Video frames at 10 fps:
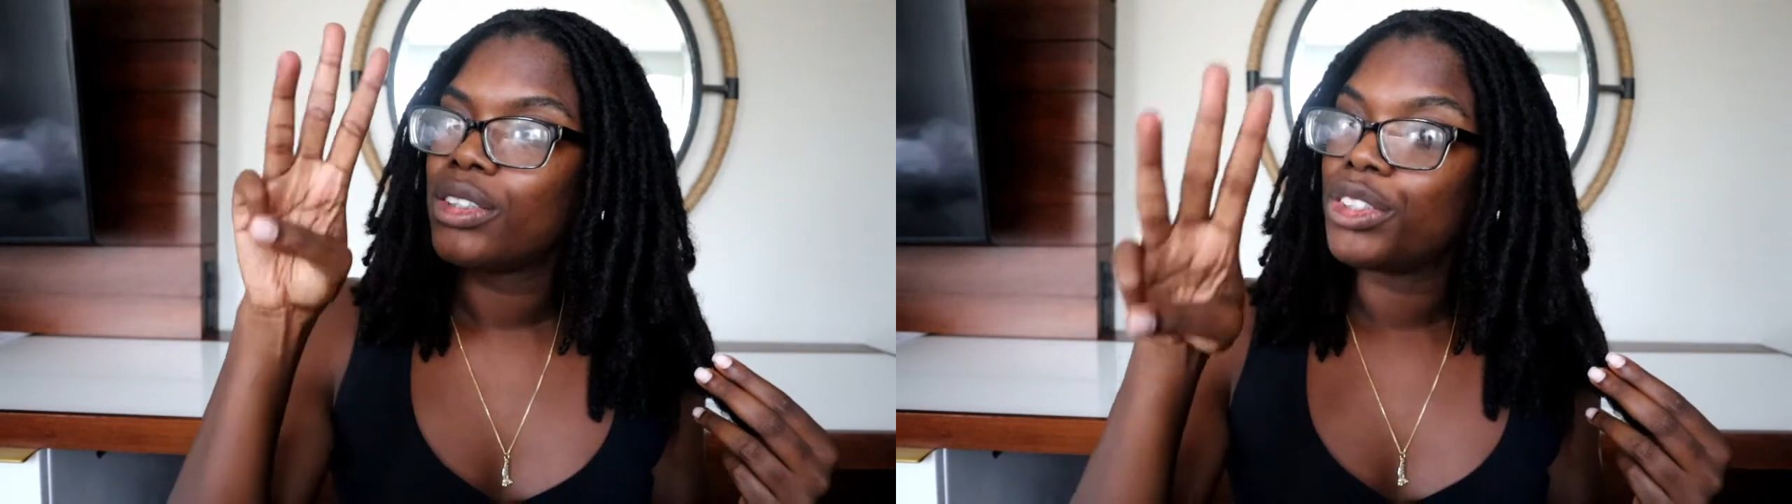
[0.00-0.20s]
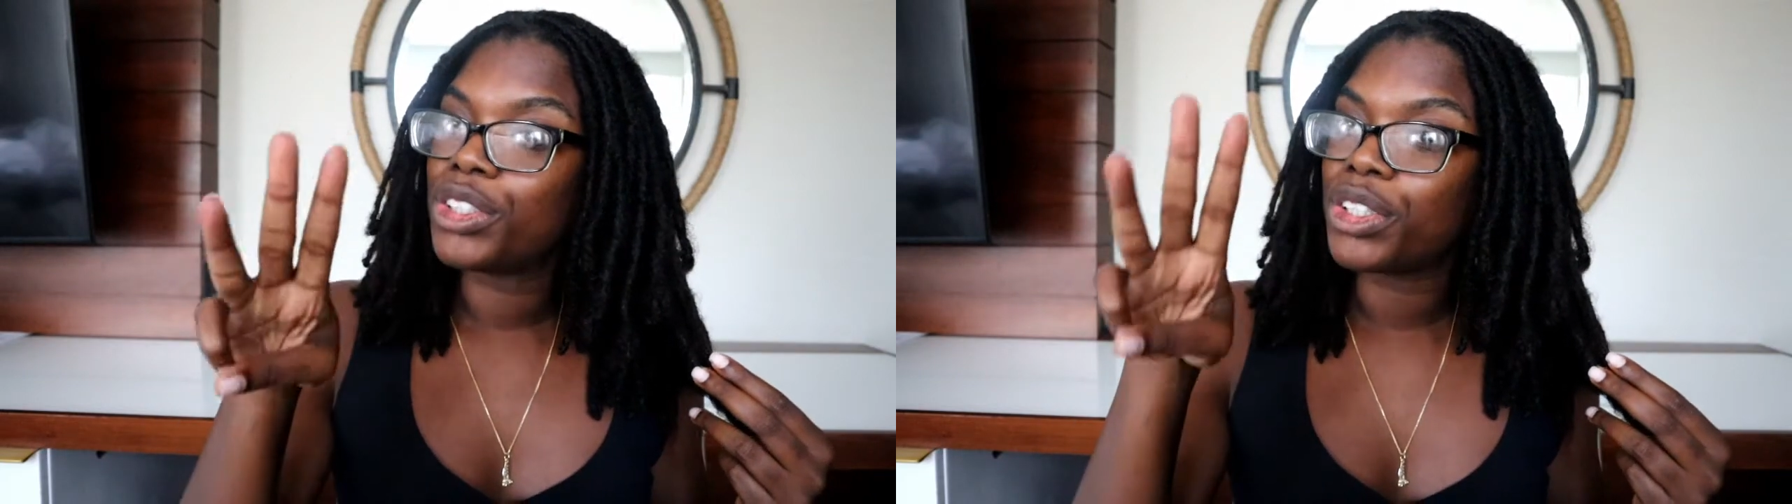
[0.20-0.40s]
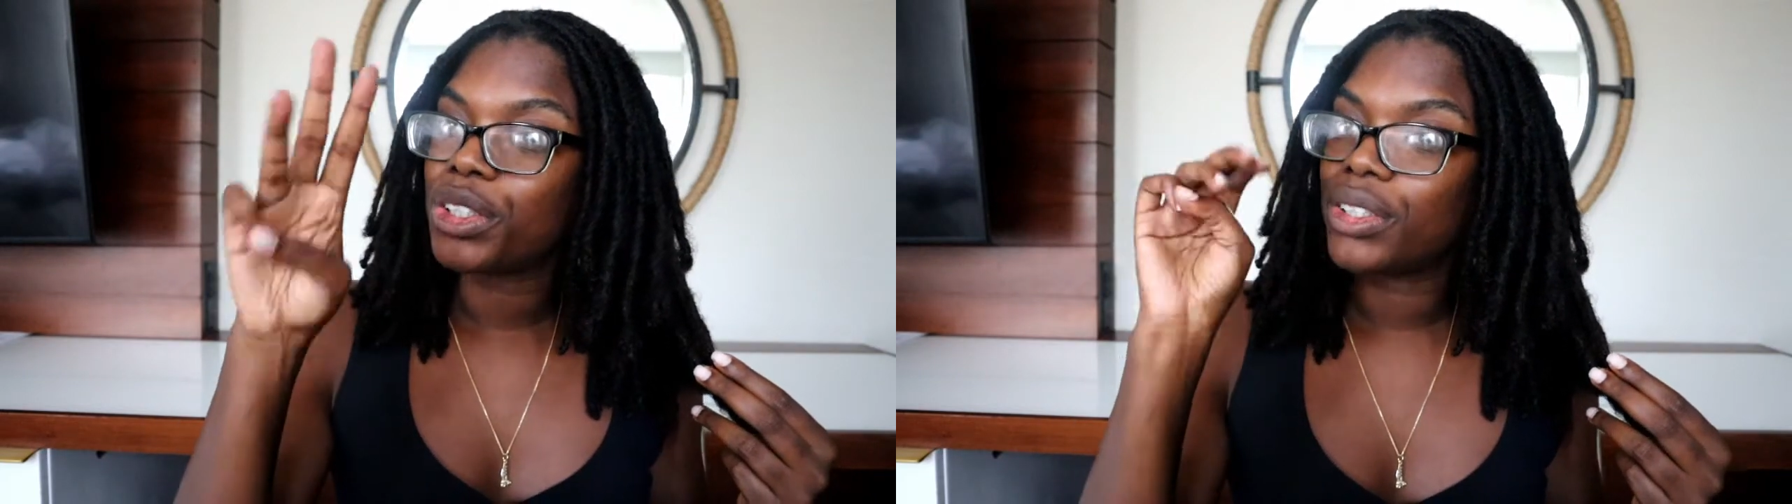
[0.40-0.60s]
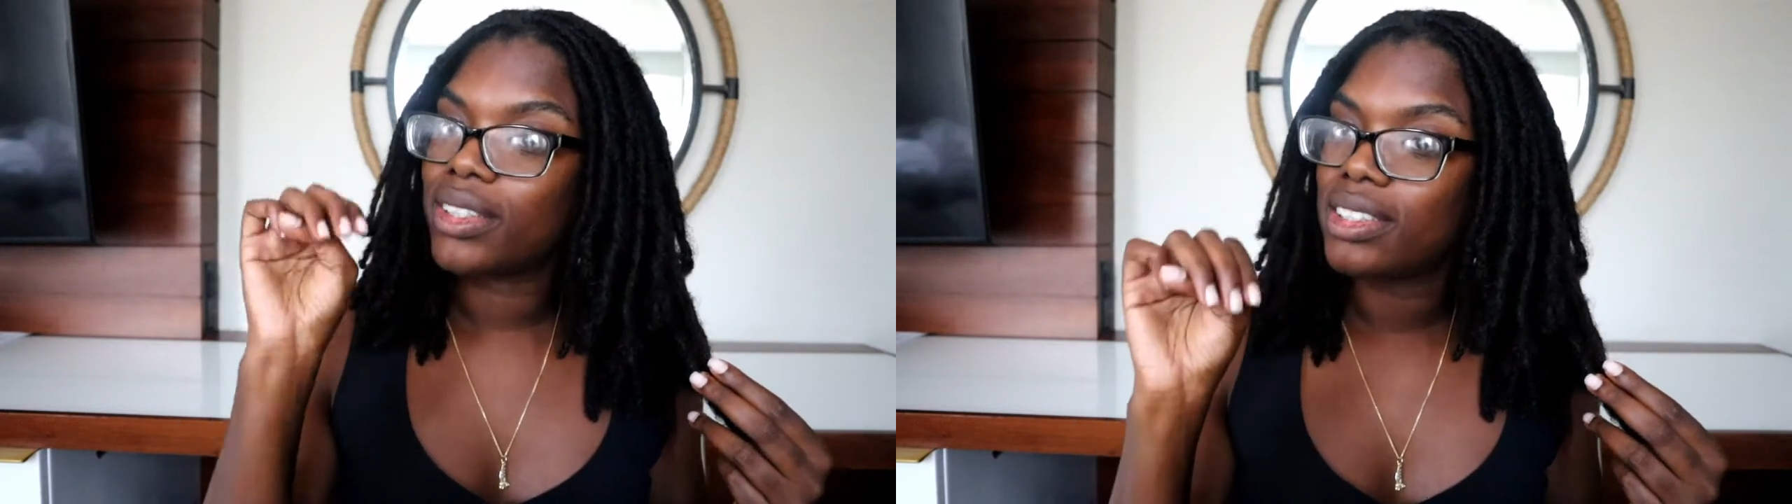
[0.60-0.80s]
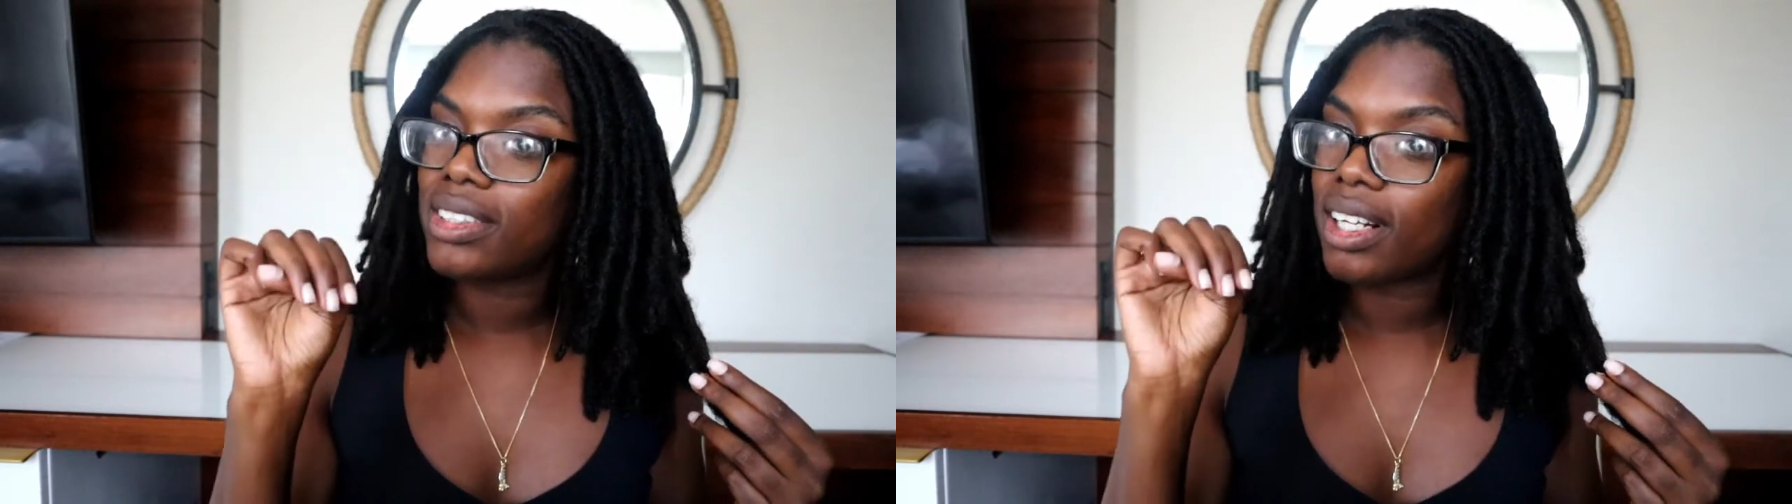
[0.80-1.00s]
churred
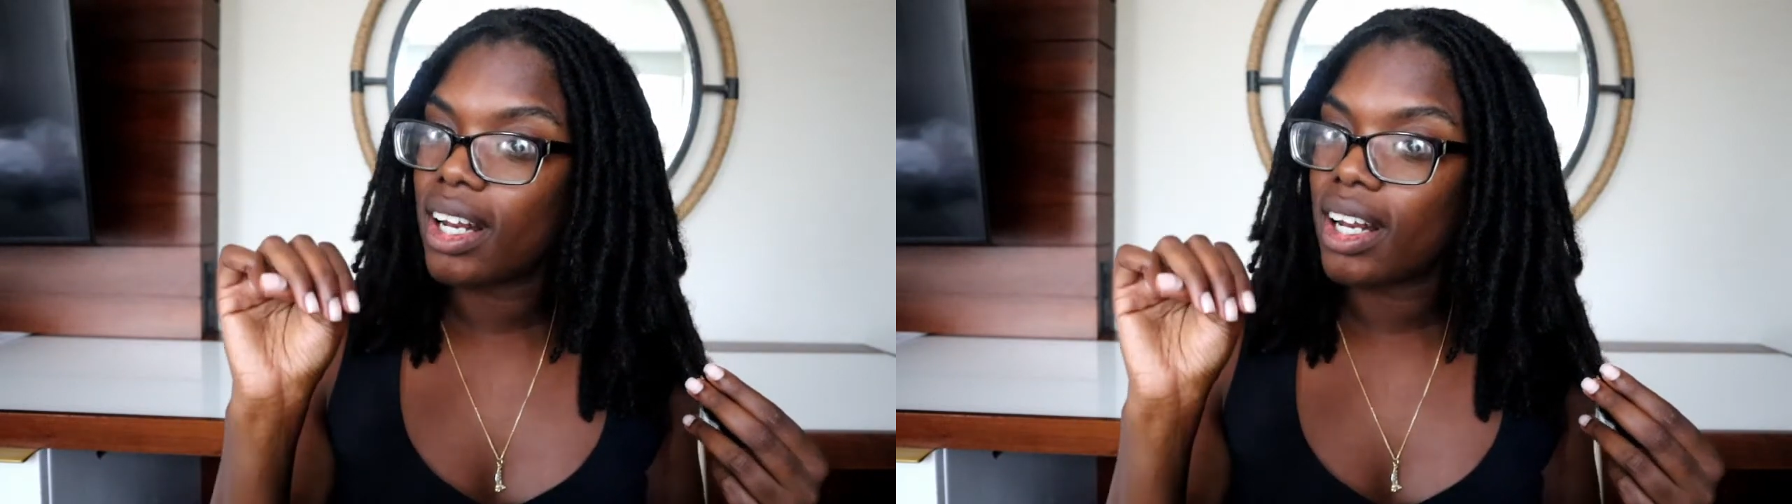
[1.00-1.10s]
set of